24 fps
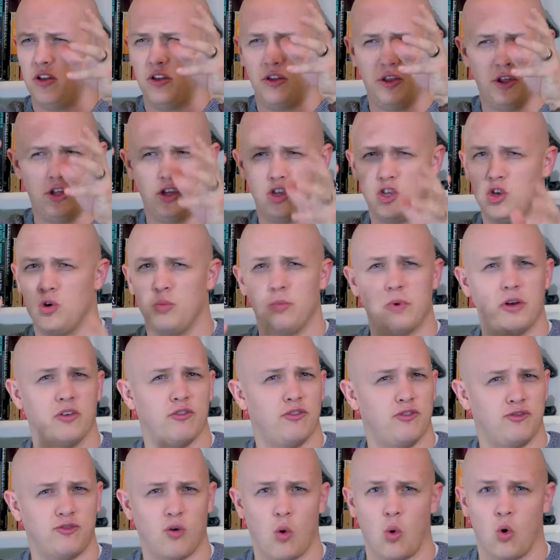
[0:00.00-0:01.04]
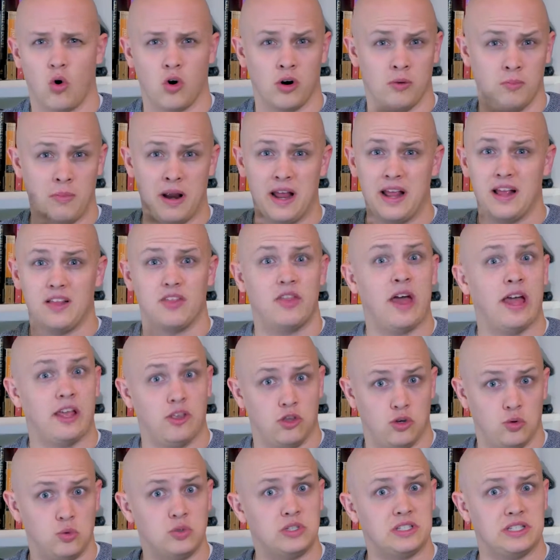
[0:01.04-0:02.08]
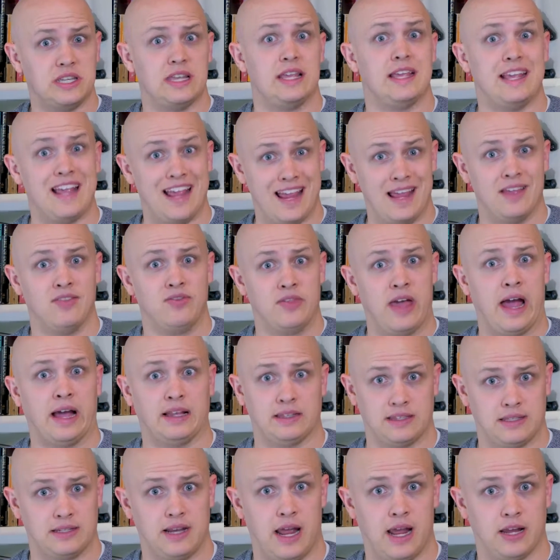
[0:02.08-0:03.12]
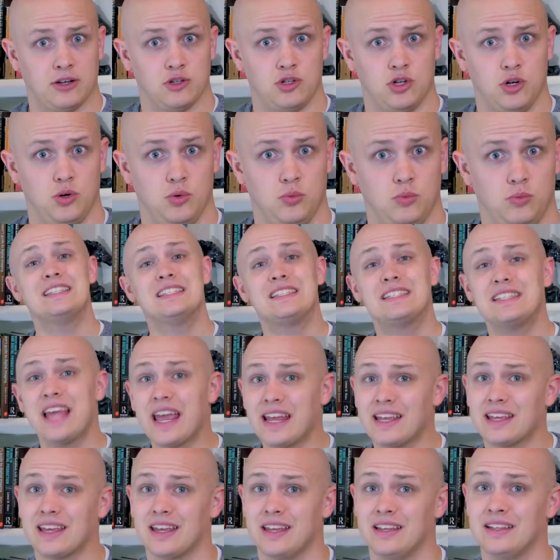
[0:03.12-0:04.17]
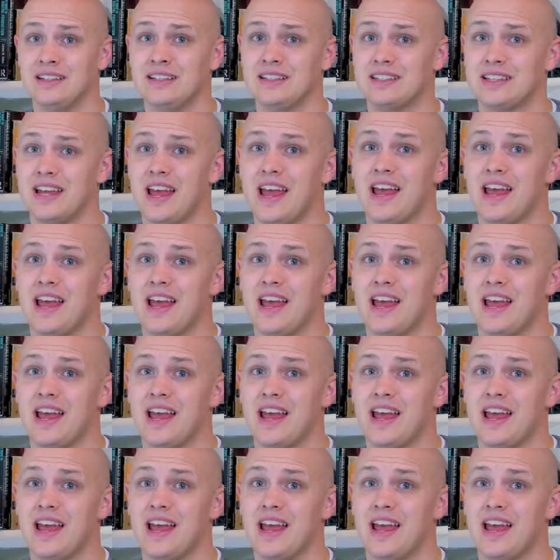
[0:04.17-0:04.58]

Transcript: the human form that you see in that statue. Second